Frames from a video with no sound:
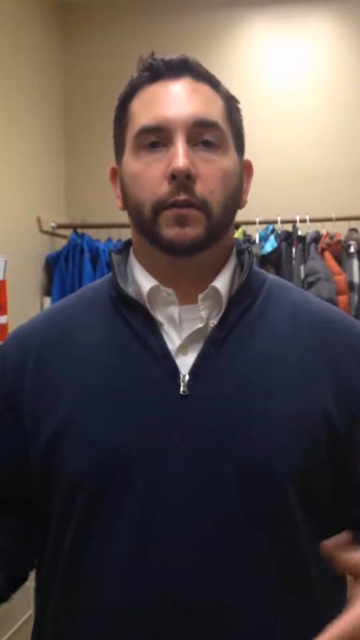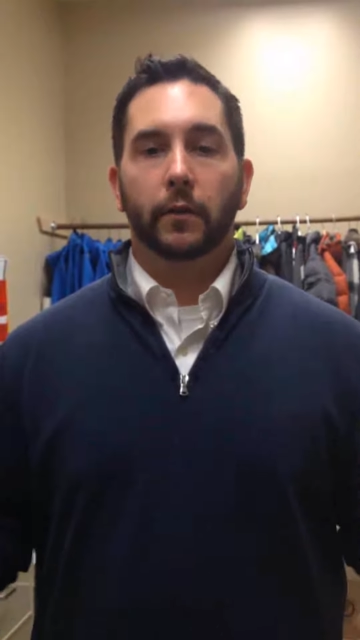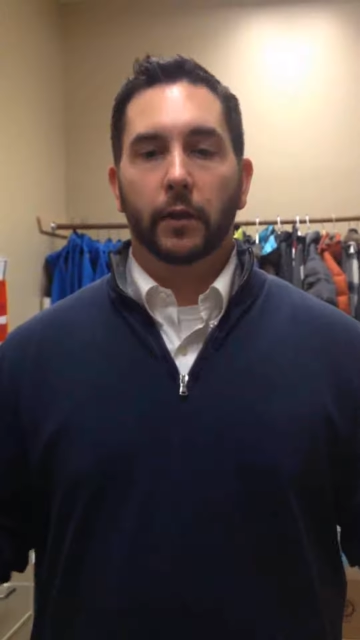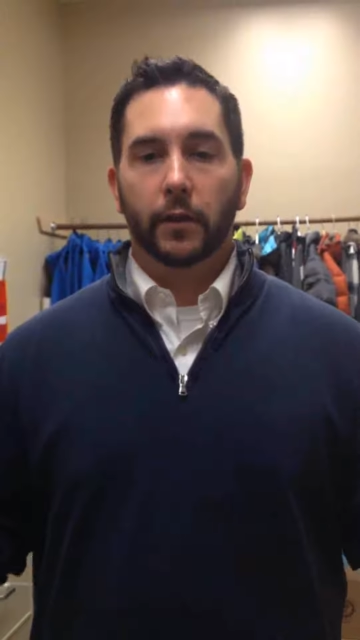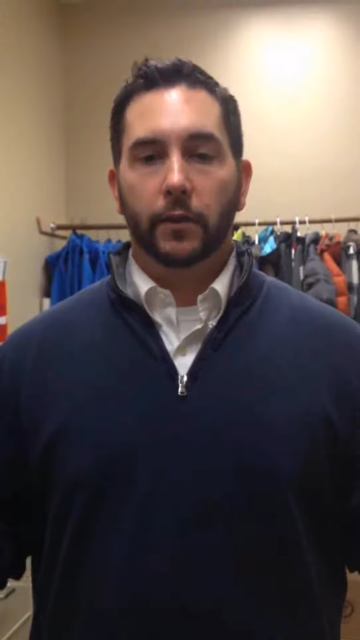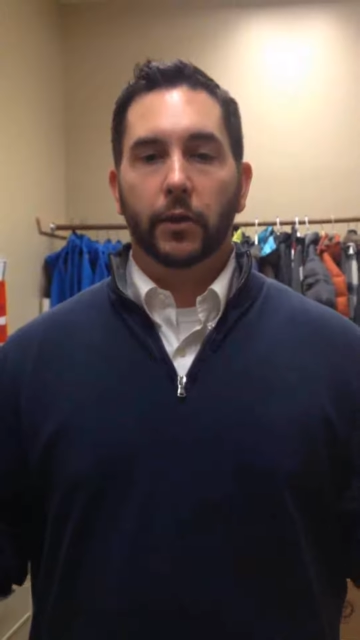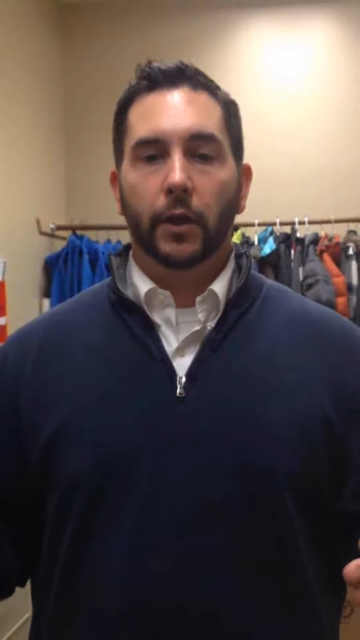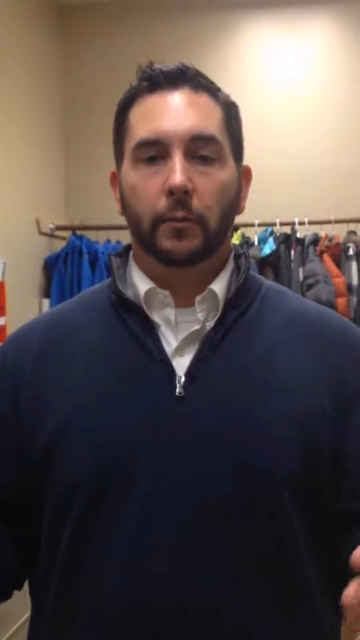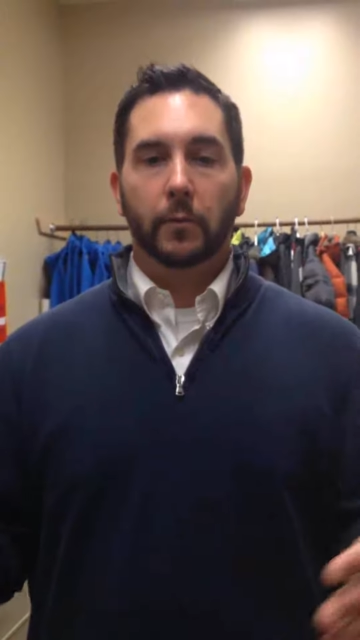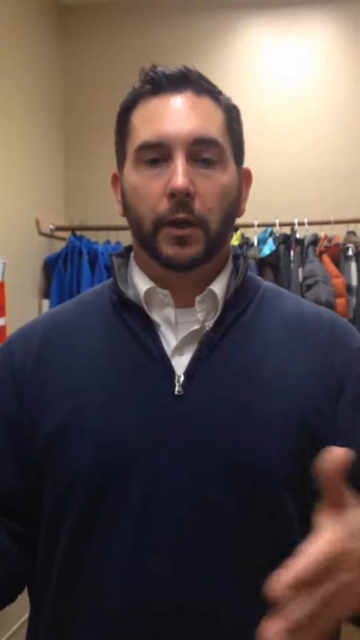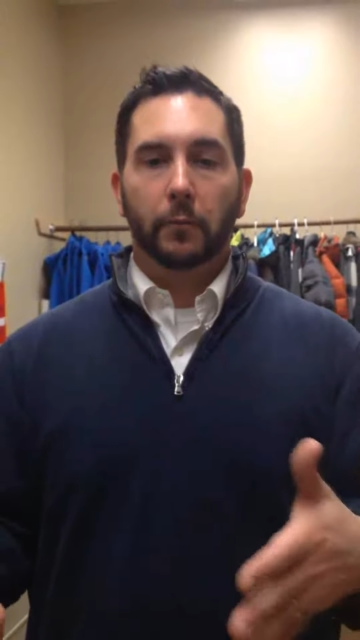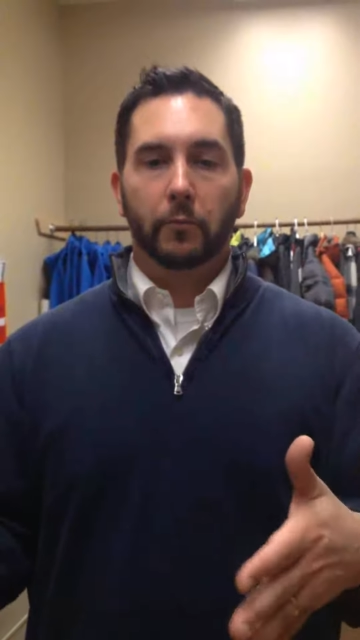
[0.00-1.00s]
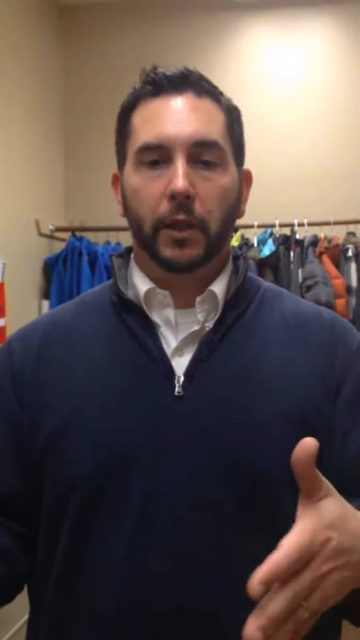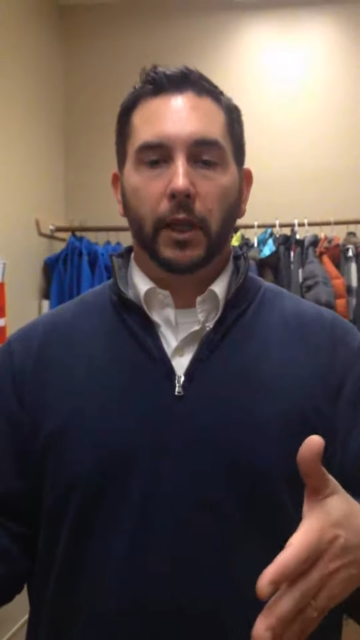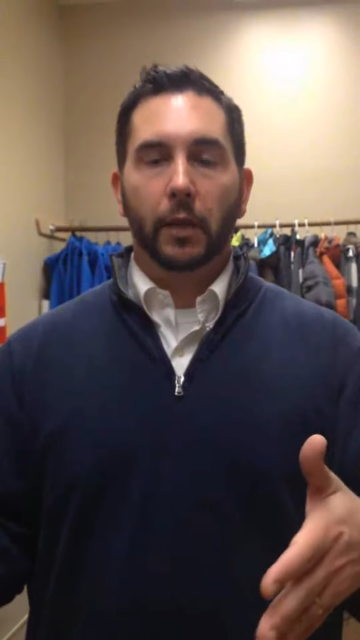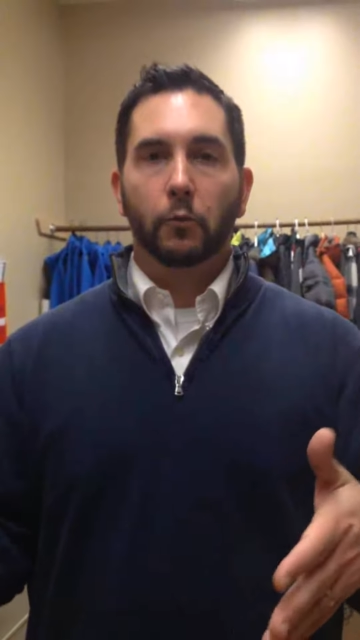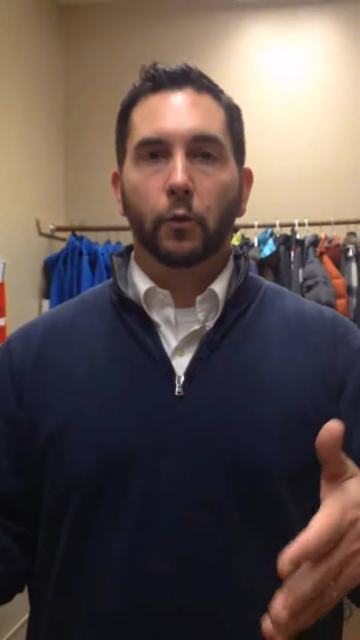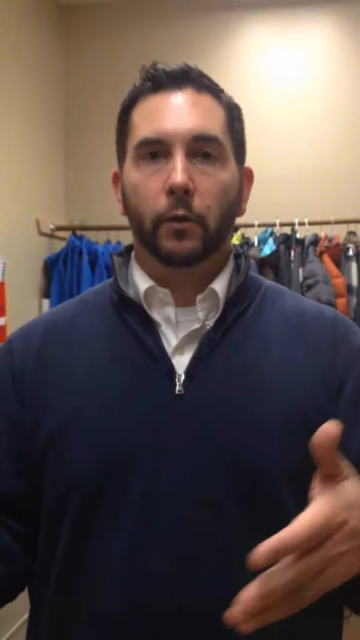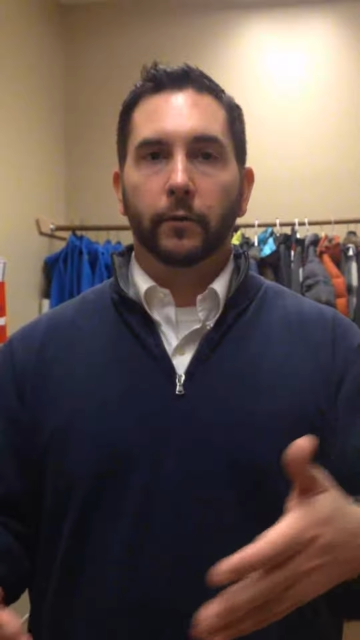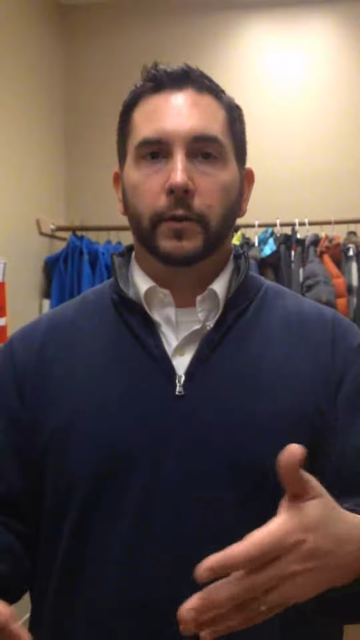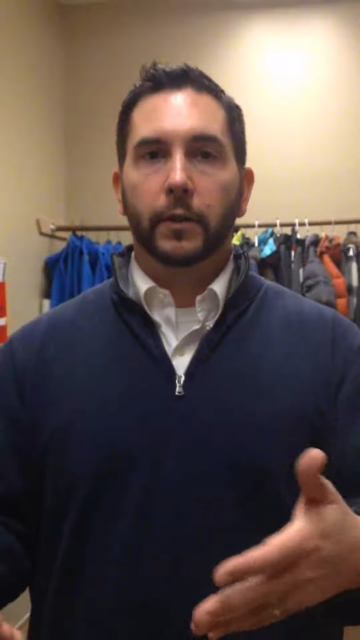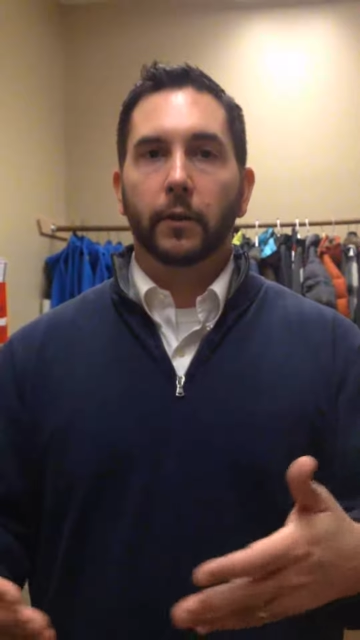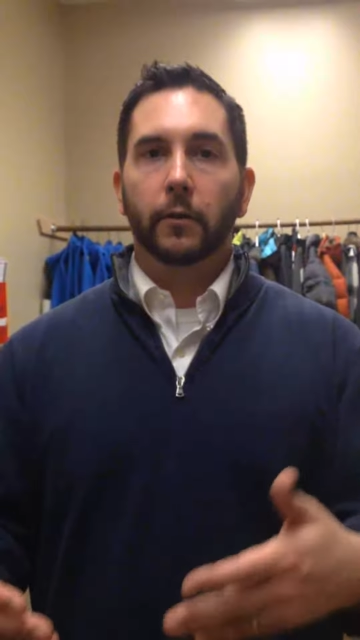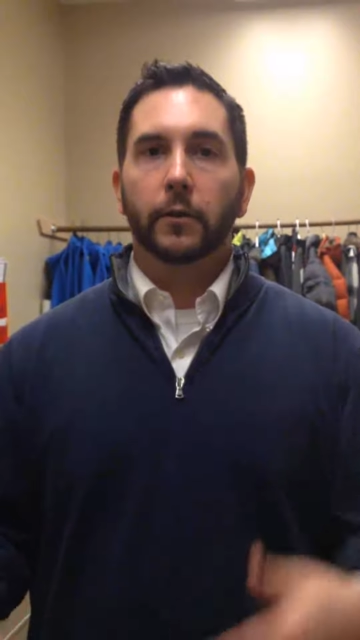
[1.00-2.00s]
his job became more of a
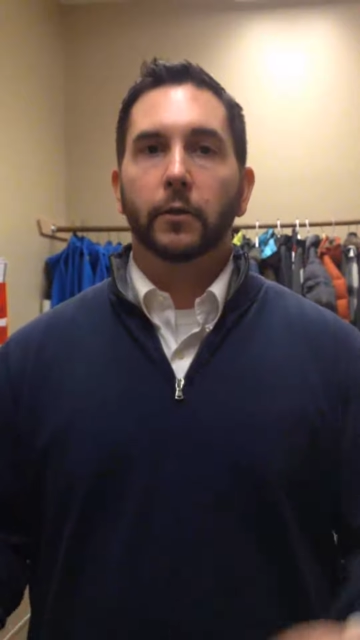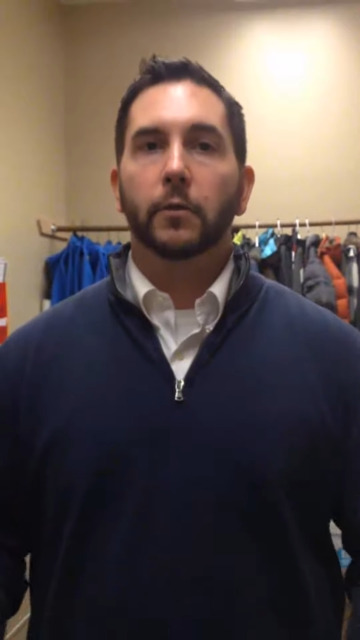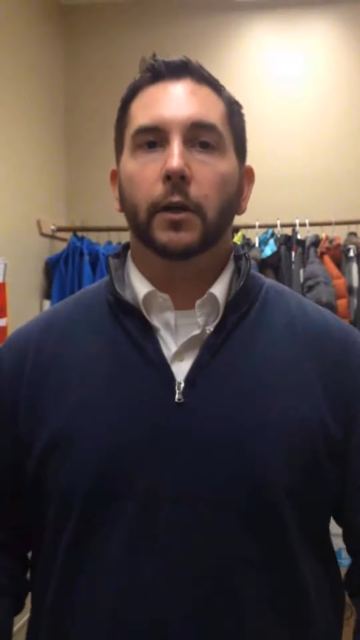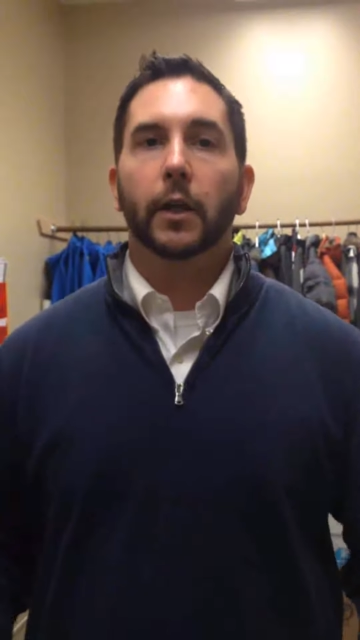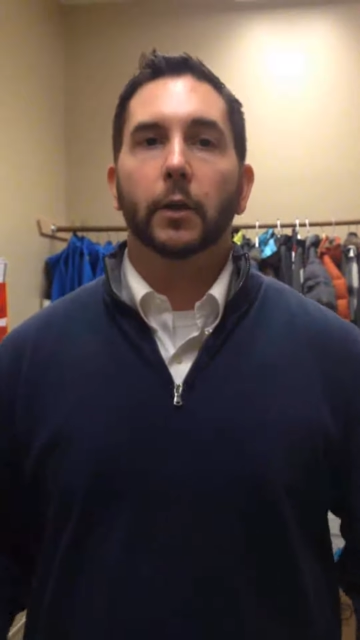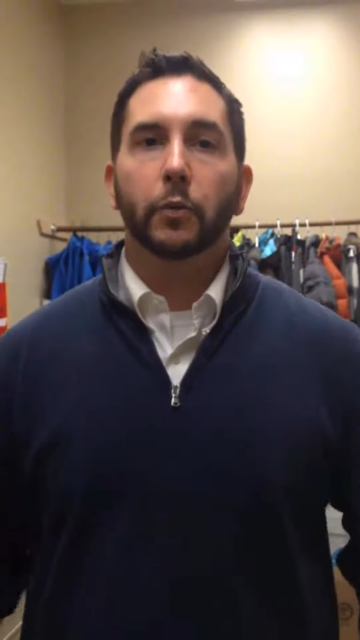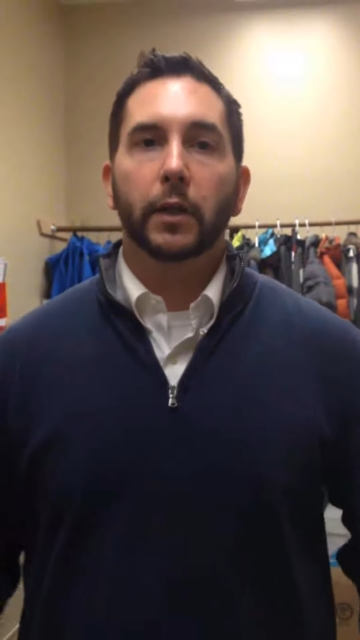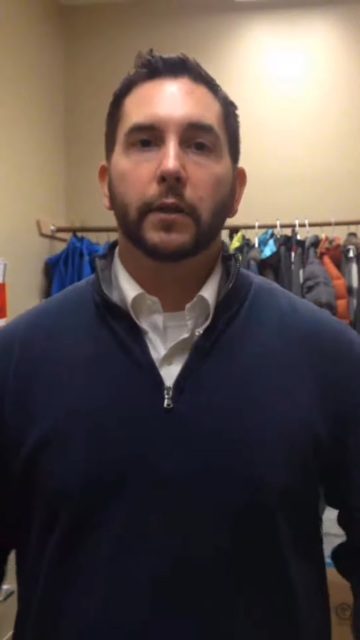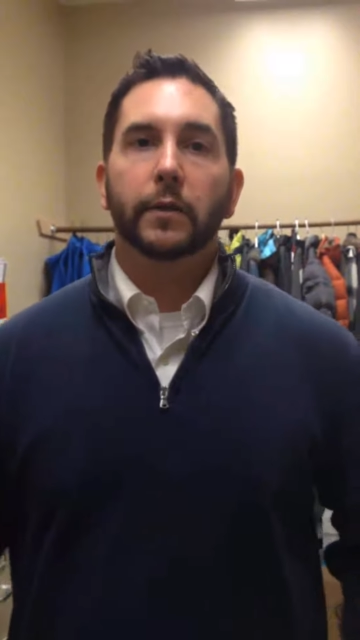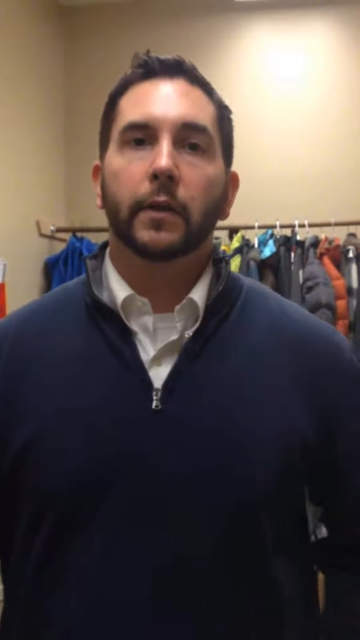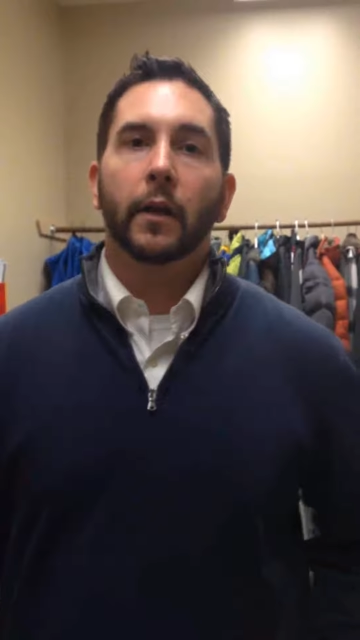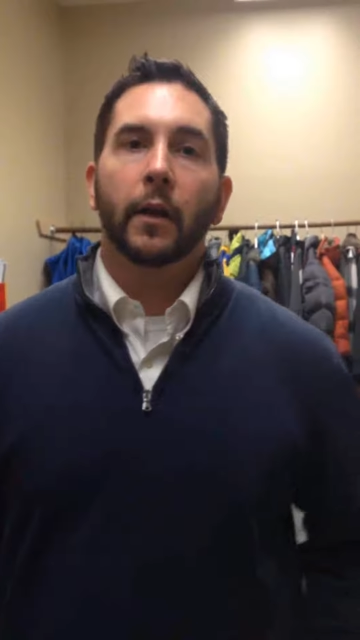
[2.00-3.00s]
tier 2 kind of piece,